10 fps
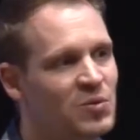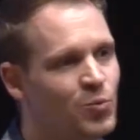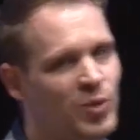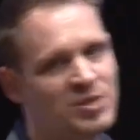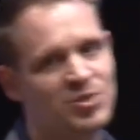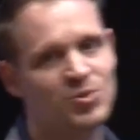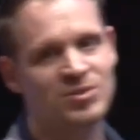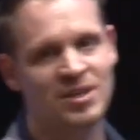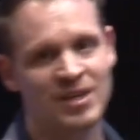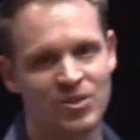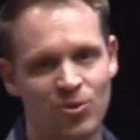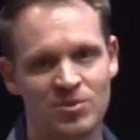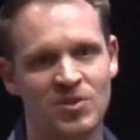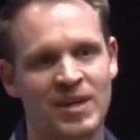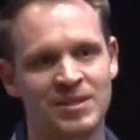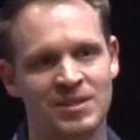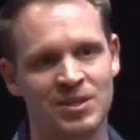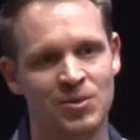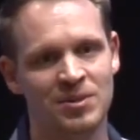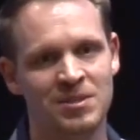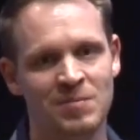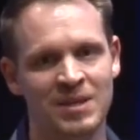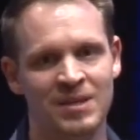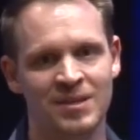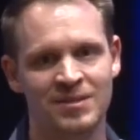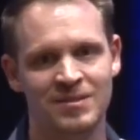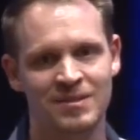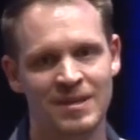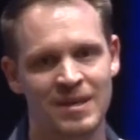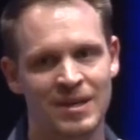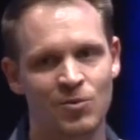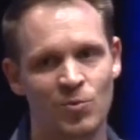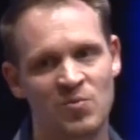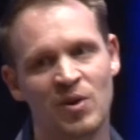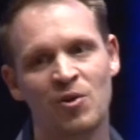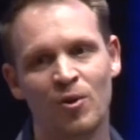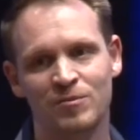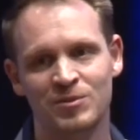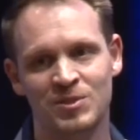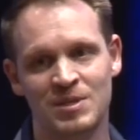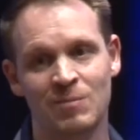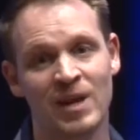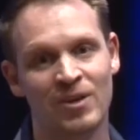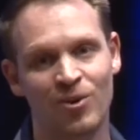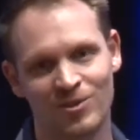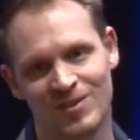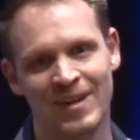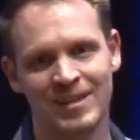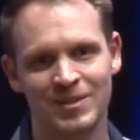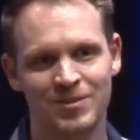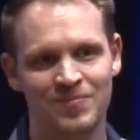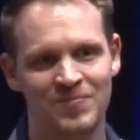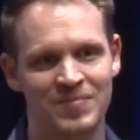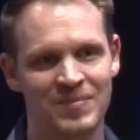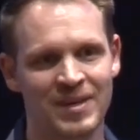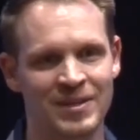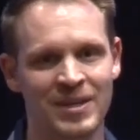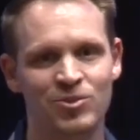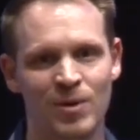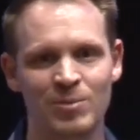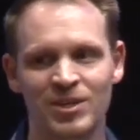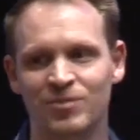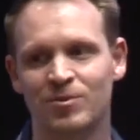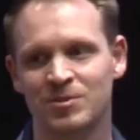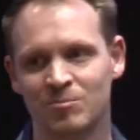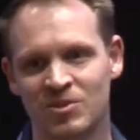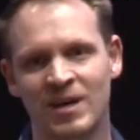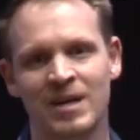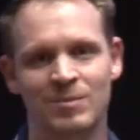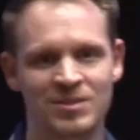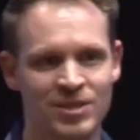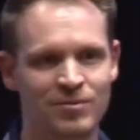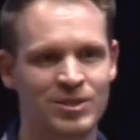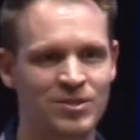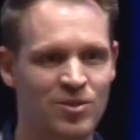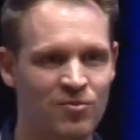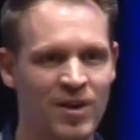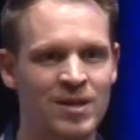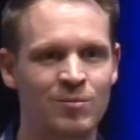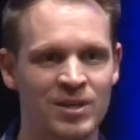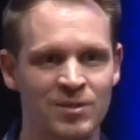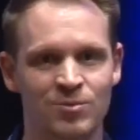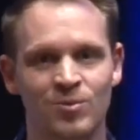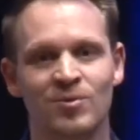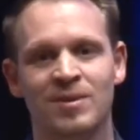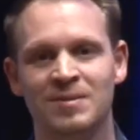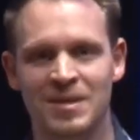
once you start hydroxylating your intermediates, we very often see them glycosylated. And that troubled us for some time until we just sort of randomly threw